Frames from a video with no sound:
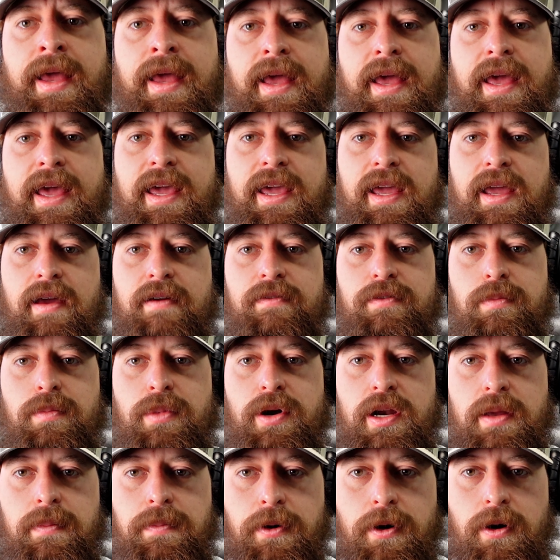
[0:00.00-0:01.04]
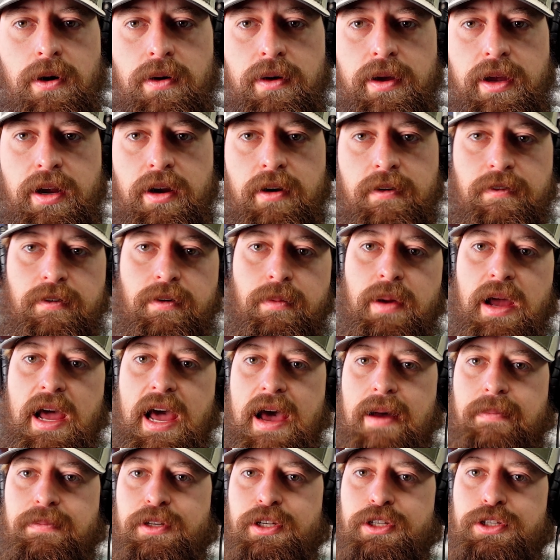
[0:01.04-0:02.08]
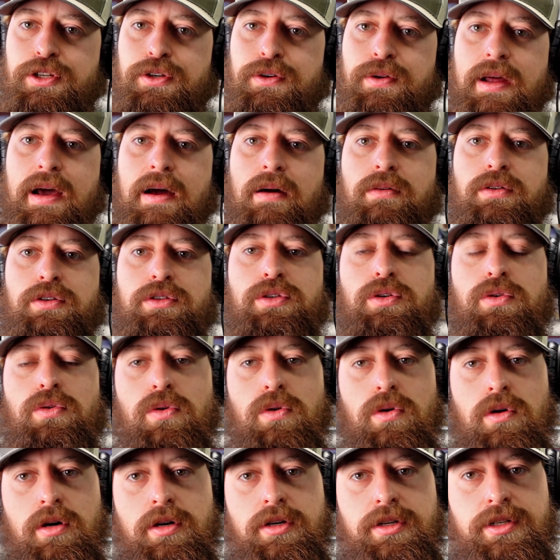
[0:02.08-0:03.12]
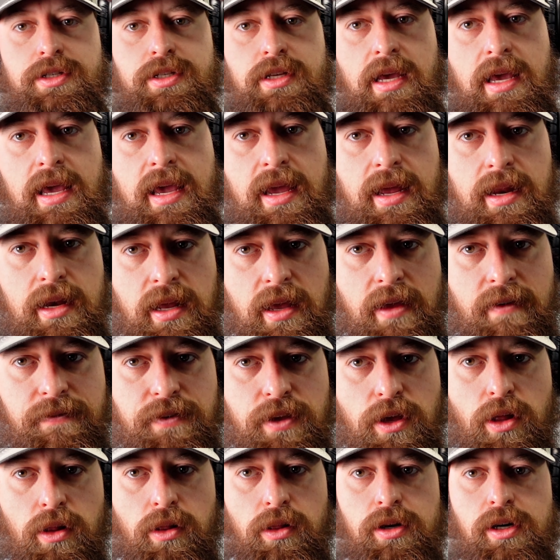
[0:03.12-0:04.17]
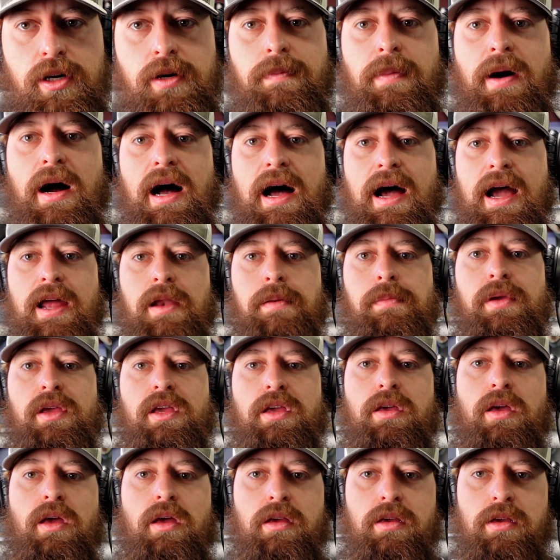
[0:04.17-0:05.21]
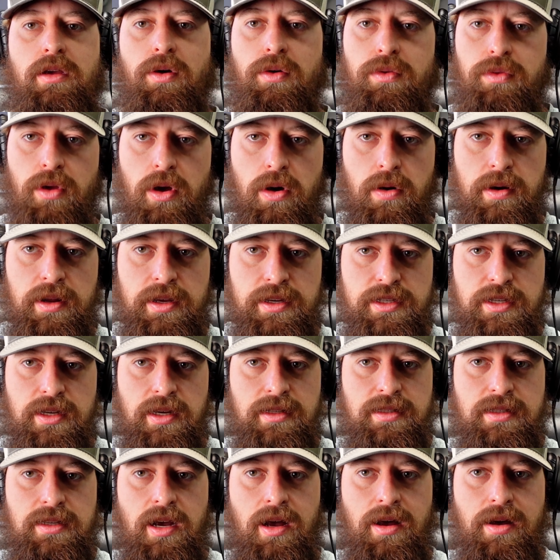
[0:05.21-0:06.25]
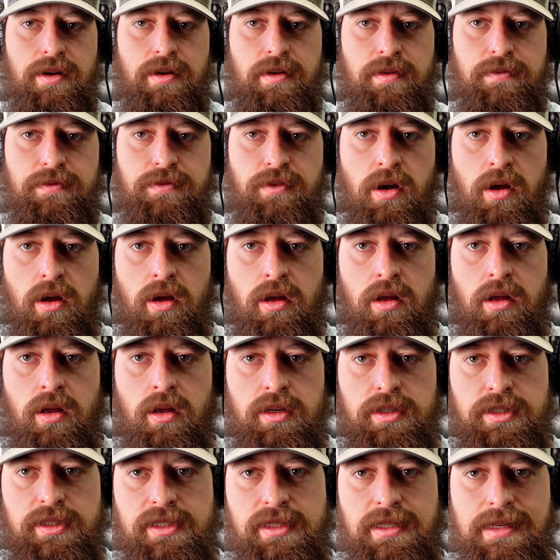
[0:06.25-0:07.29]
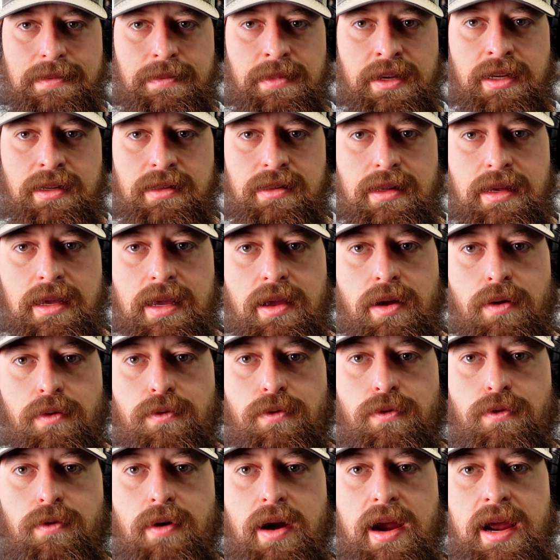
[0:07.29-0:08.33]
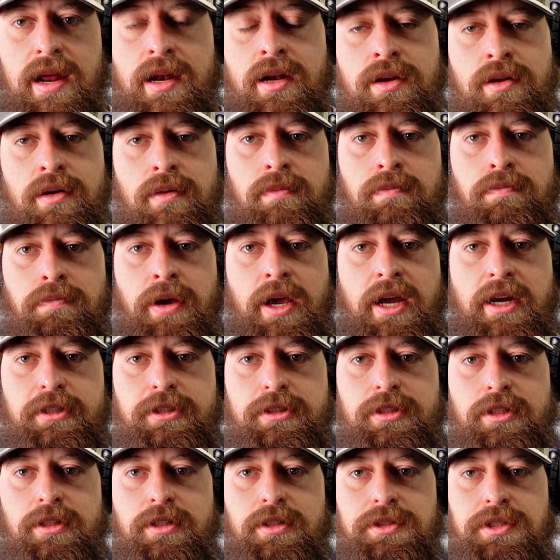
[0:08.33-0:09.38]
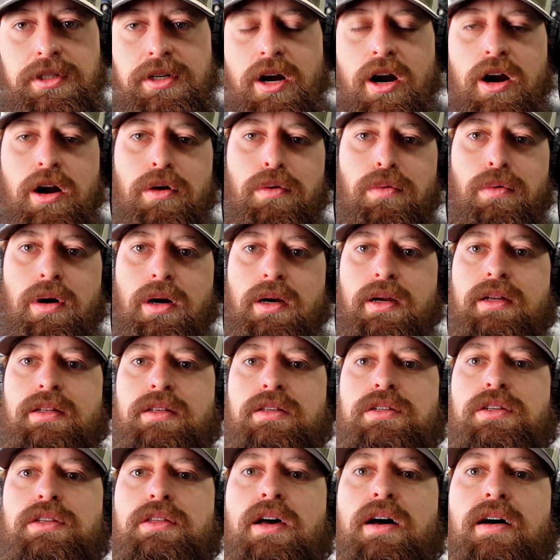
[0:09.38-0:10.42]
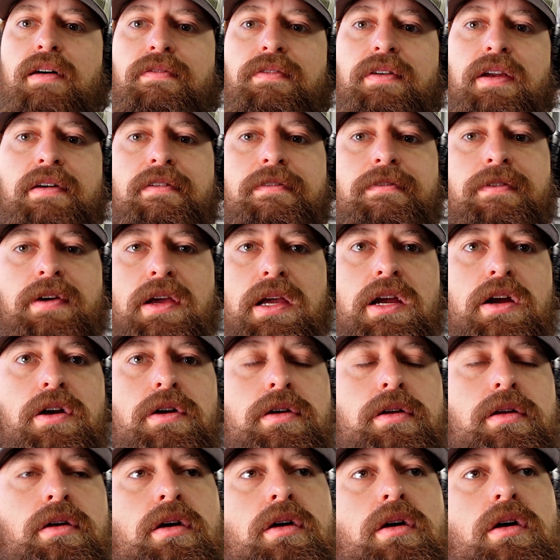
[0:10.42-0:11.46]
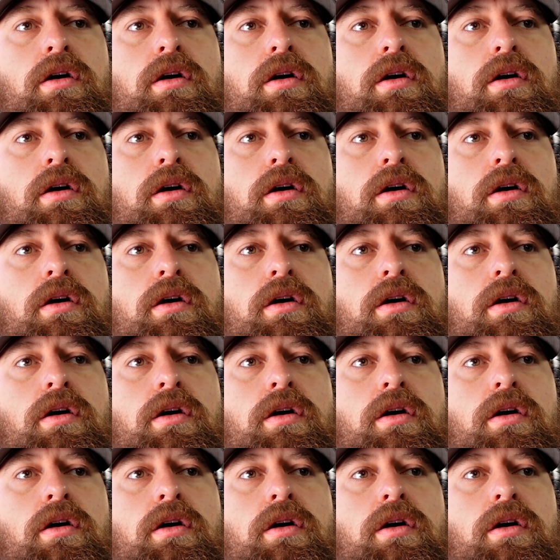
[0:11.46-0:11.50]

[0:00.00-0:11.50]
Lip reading: Hey everybody, Paul here from Aptitude Outdoors, and if you look behind me, you'll notice a ton of seemingly random pictures and artwork and stuff, and I figured